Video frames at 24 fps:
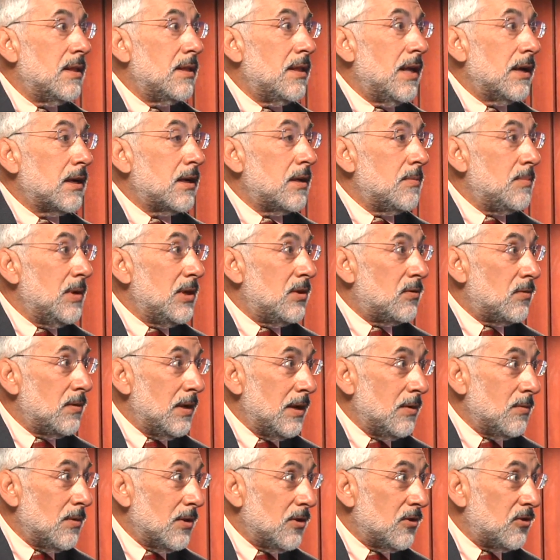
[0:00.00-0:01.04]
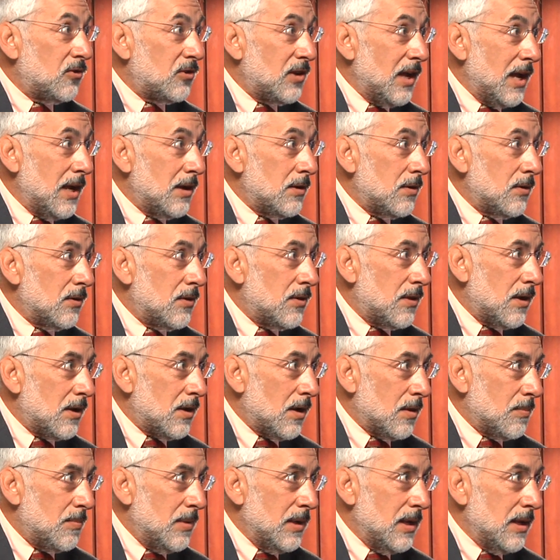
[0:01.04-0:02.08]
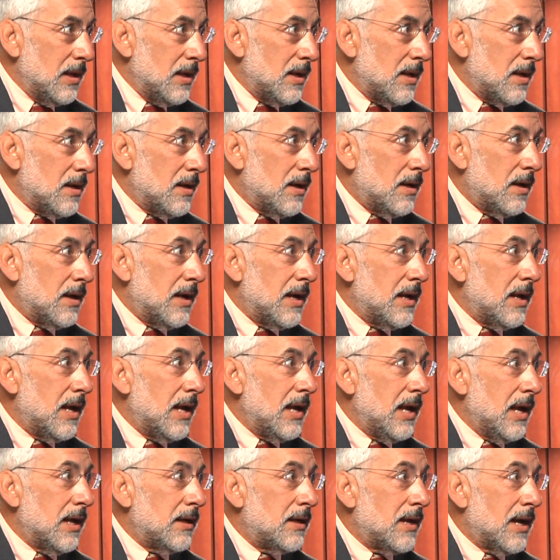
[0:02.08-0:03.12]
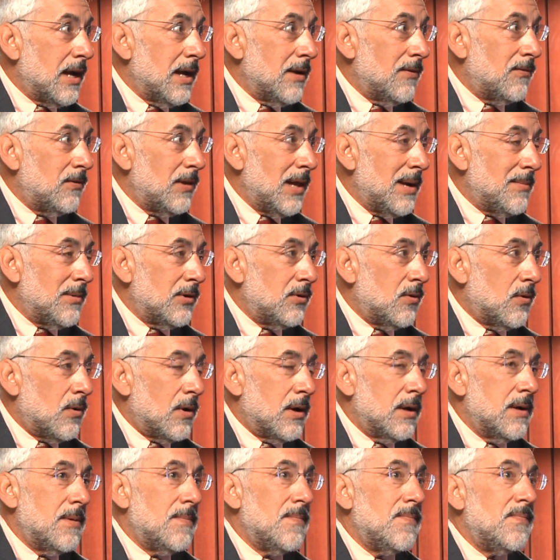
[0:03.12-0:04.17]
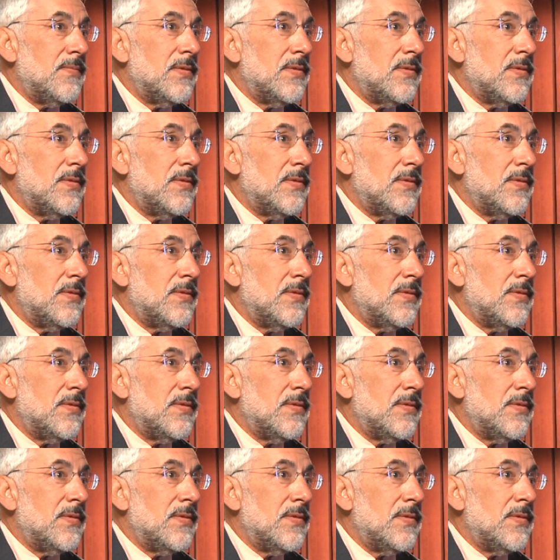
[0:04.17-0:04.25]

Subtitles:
that could be treated with a standard therapy, anti-inflammatory.